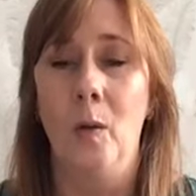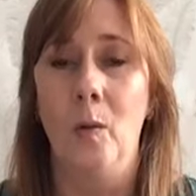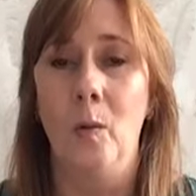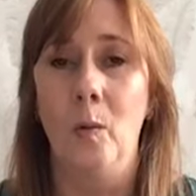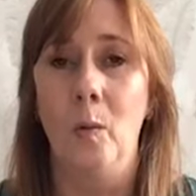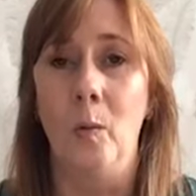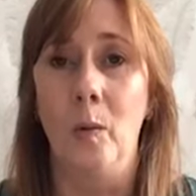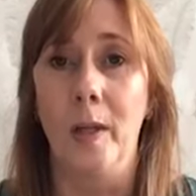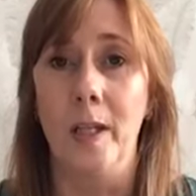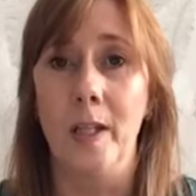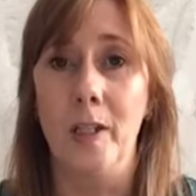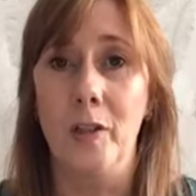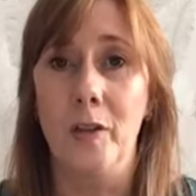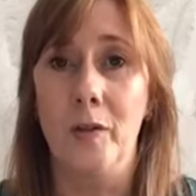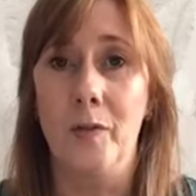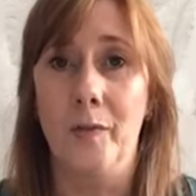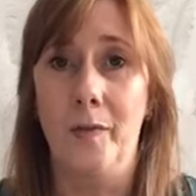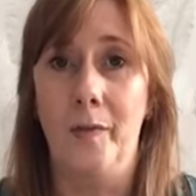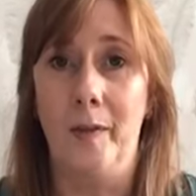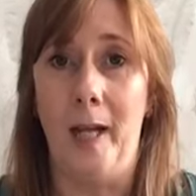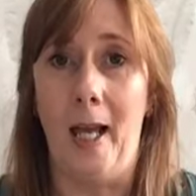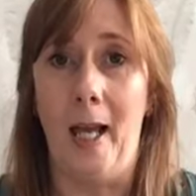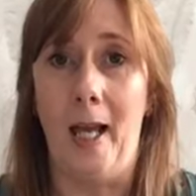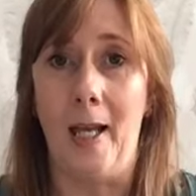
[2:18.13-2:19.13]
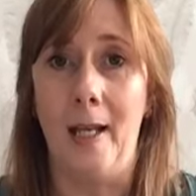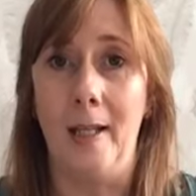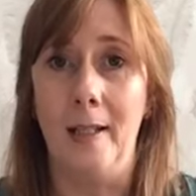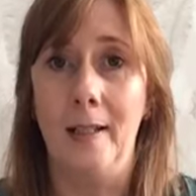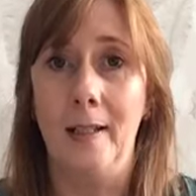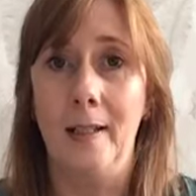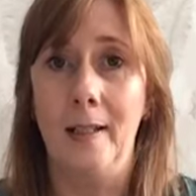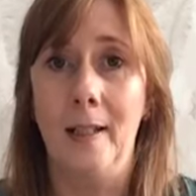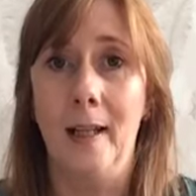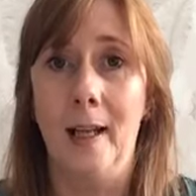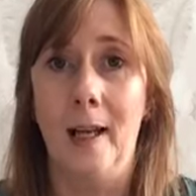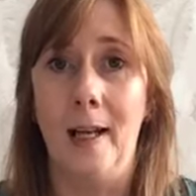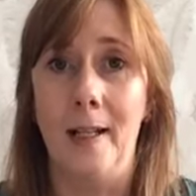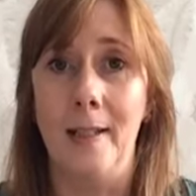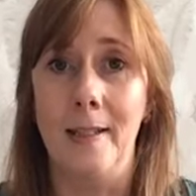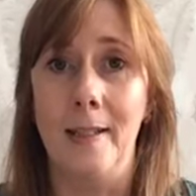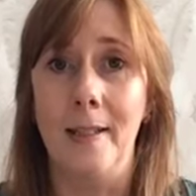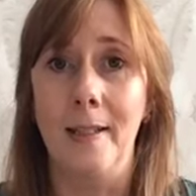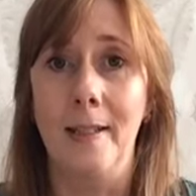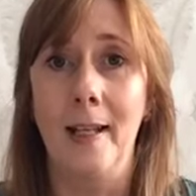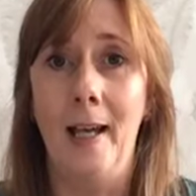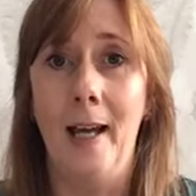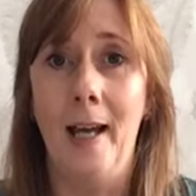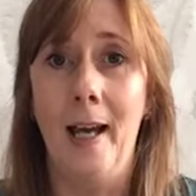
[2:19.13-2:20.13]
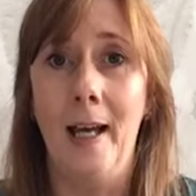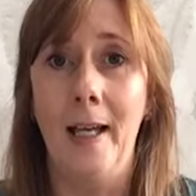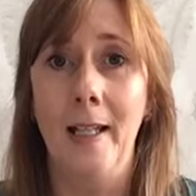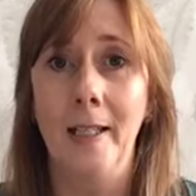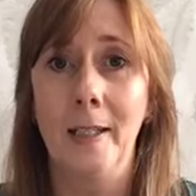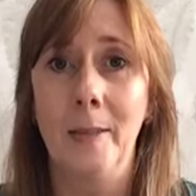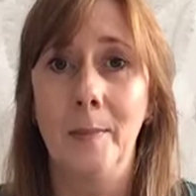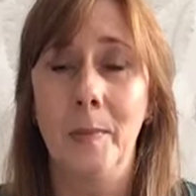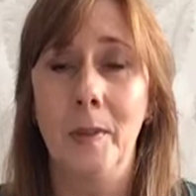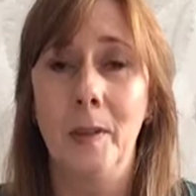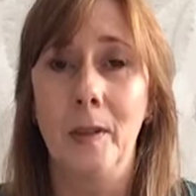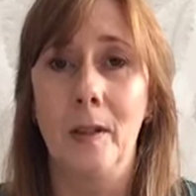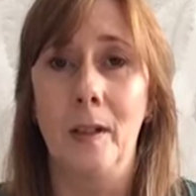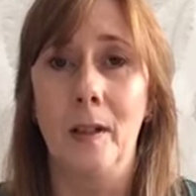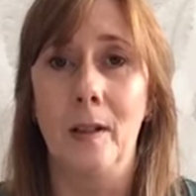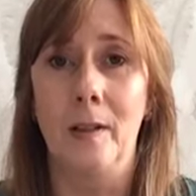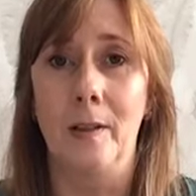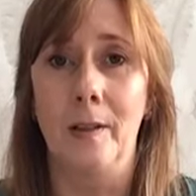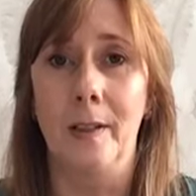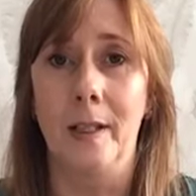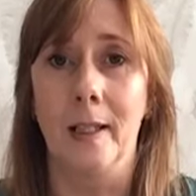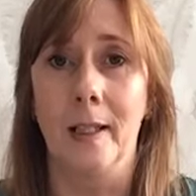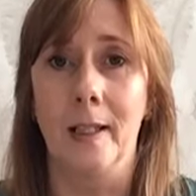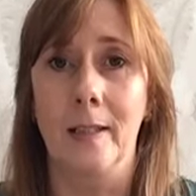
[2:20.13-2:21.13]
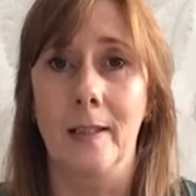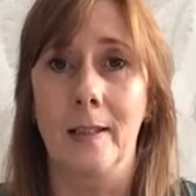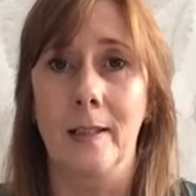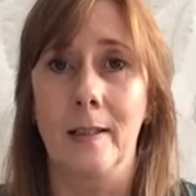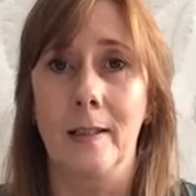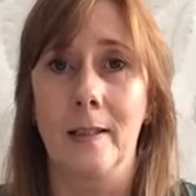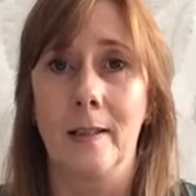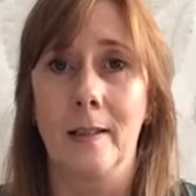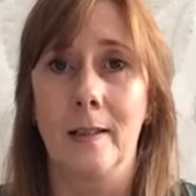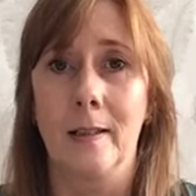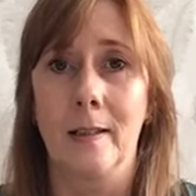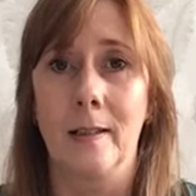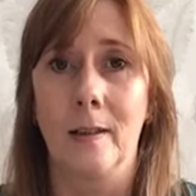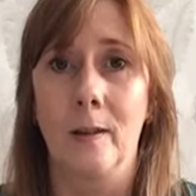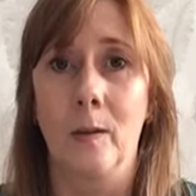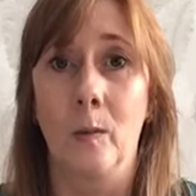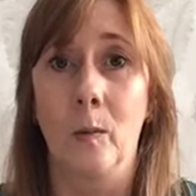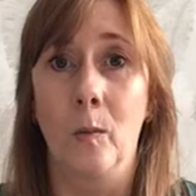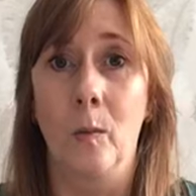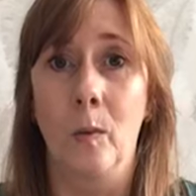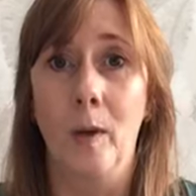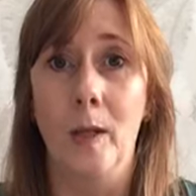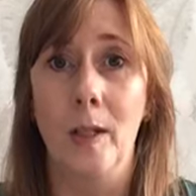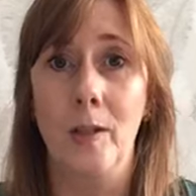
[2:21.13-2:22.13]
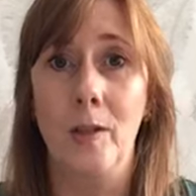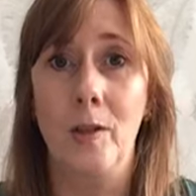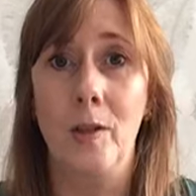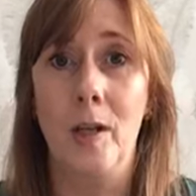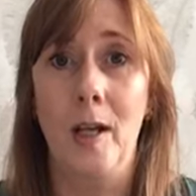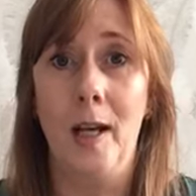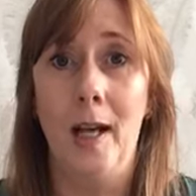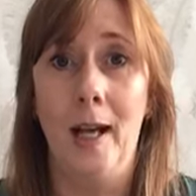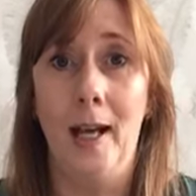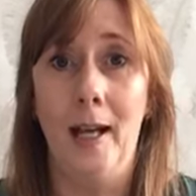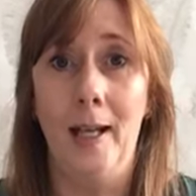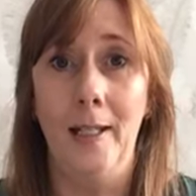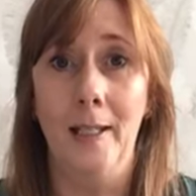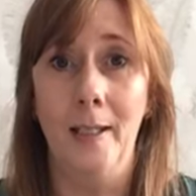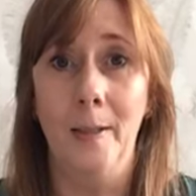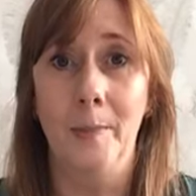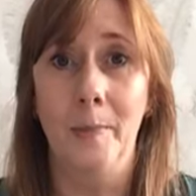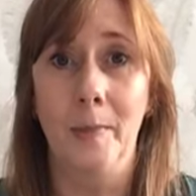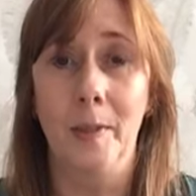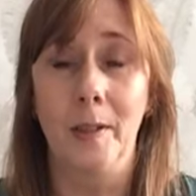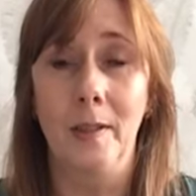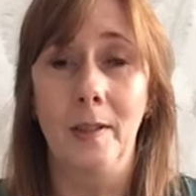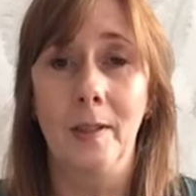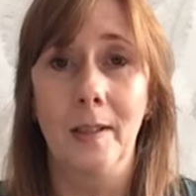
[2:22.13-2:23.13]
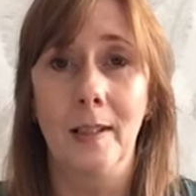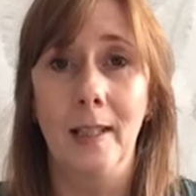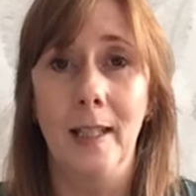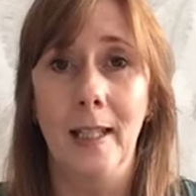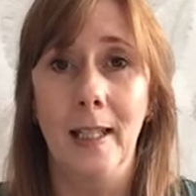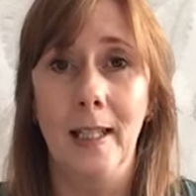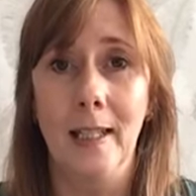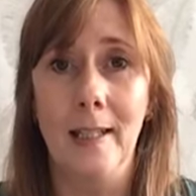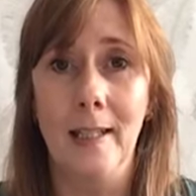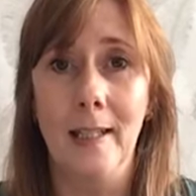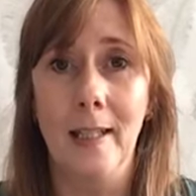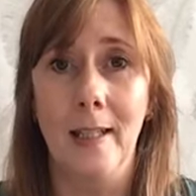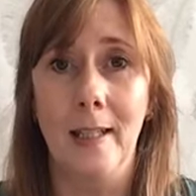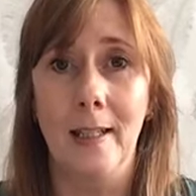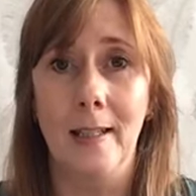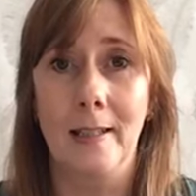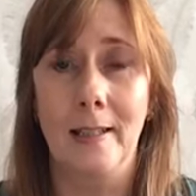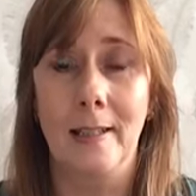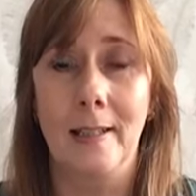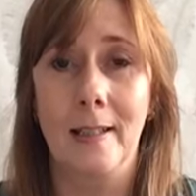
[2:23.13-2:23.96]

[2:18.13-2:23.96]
Which flag has an animal on it? Which animal is it?